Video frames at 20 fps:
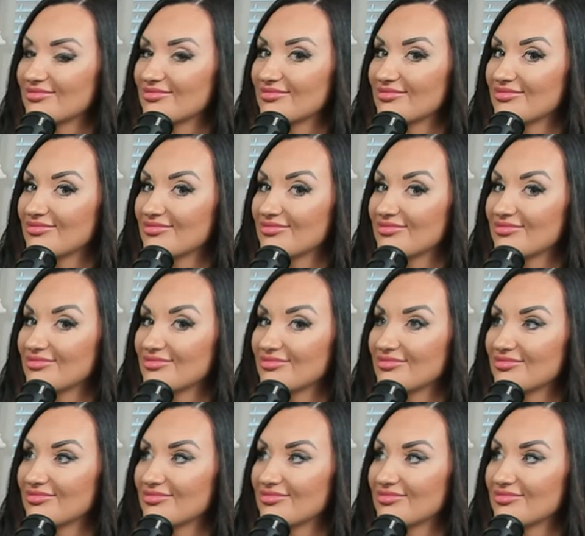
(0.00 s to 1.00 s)

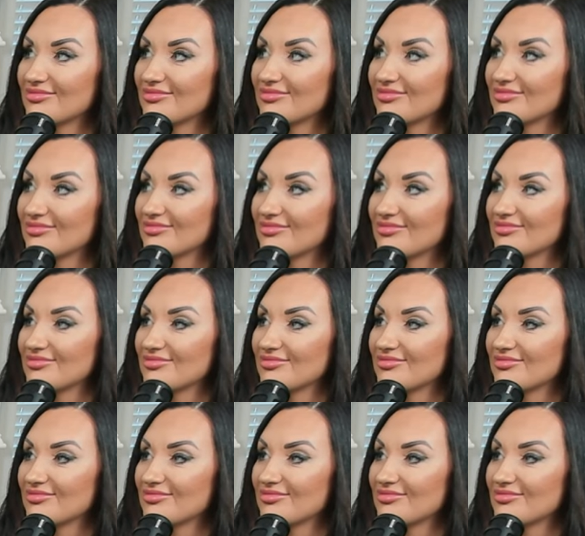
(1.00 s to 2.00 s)

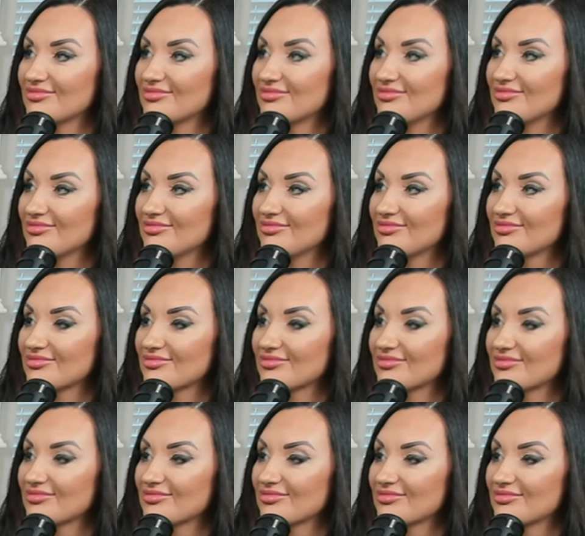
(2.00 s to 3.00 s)

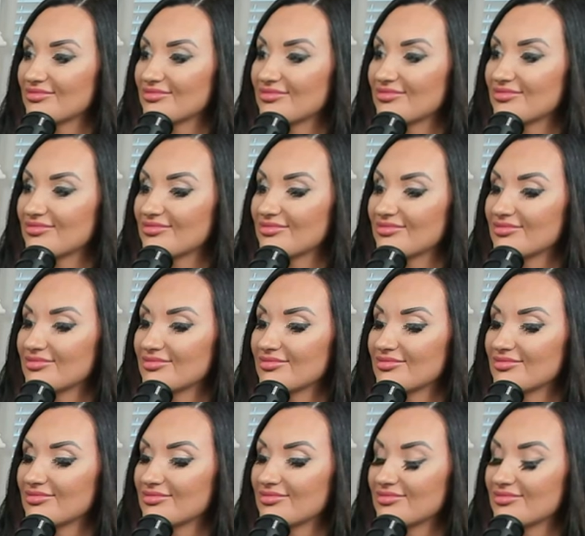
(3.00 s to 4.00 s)

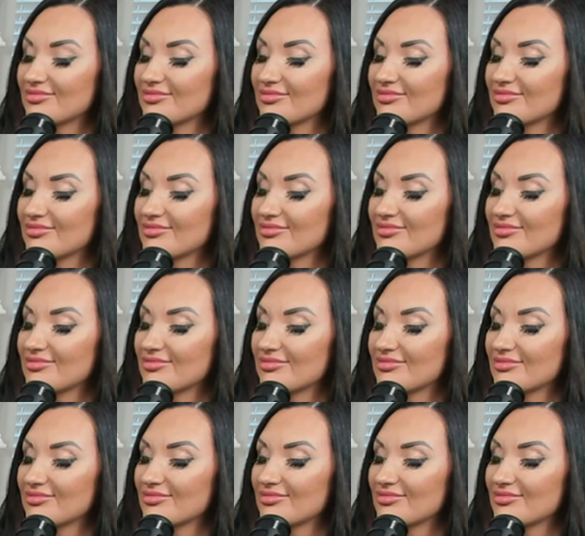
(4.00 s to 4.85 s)
(silent)